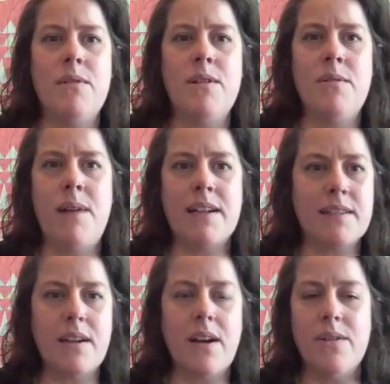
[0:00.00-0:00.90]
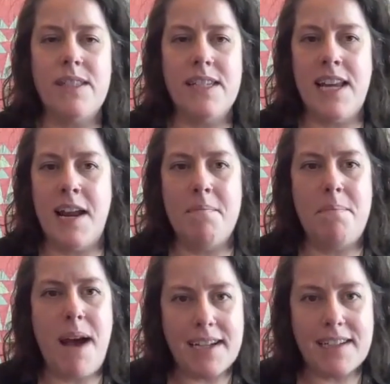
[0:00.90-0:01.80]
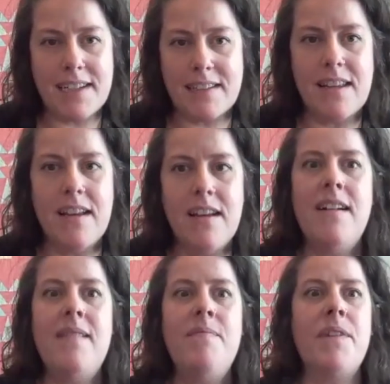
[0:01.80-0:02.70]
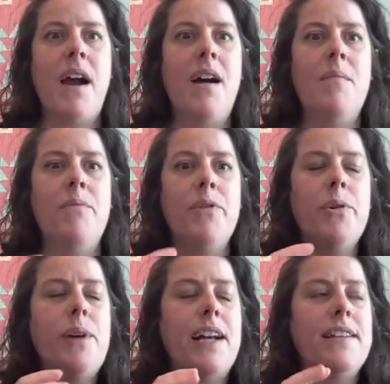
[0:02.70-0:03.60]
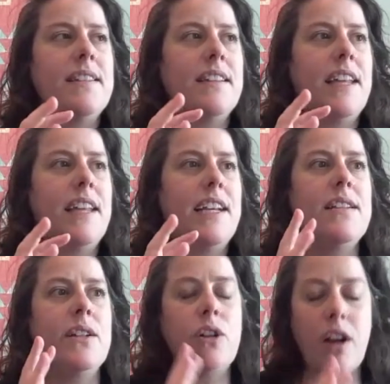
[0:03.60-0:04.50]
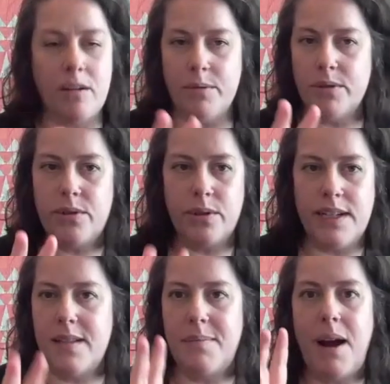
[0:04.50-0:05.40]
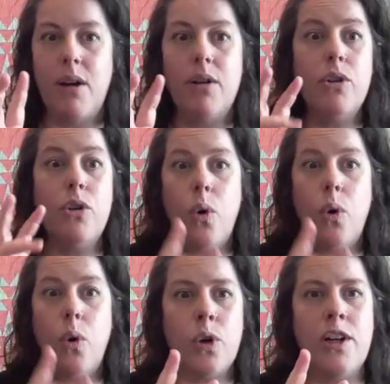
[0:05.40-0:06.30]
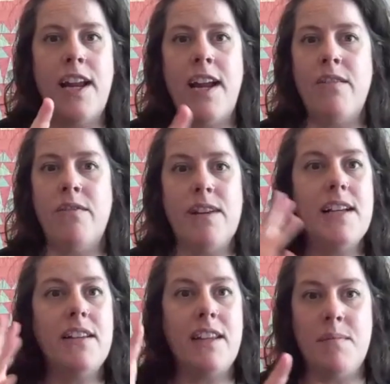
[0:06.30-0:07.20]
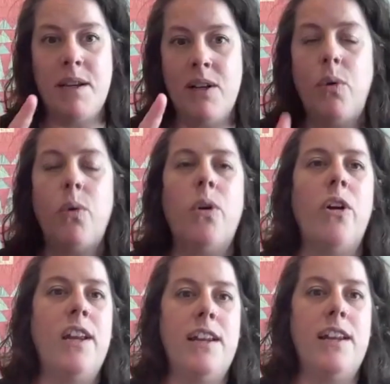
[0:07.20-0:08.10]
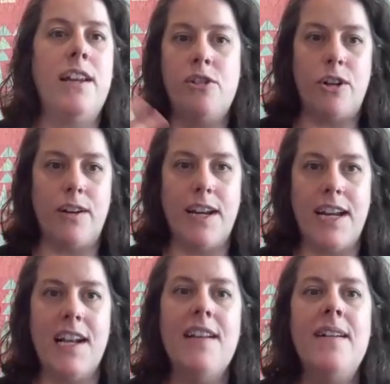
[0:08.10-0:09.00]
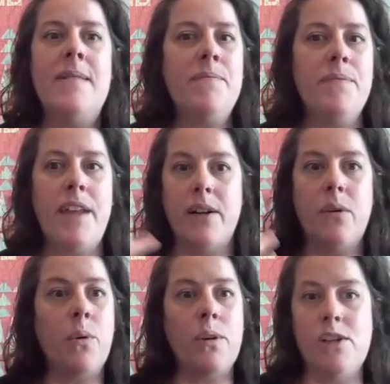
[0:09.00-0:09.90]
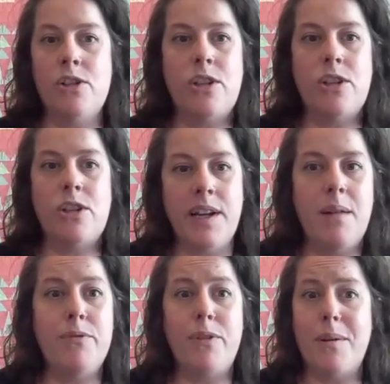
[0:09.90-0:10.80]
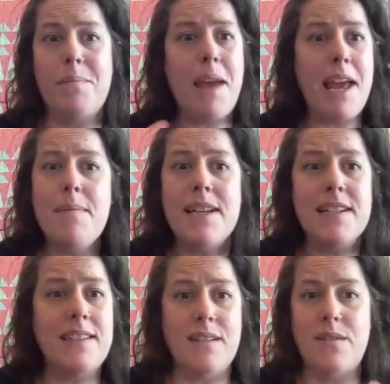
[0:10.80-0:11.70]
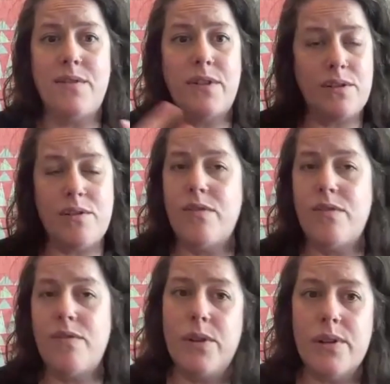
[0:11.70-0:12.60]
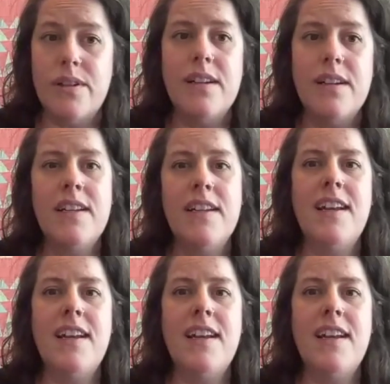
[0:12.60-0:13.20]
from New Mexico, Danae Becks, who has like these incredible stories about corn and reclaiming corn and ensuring that corn is showing up for babies as first food,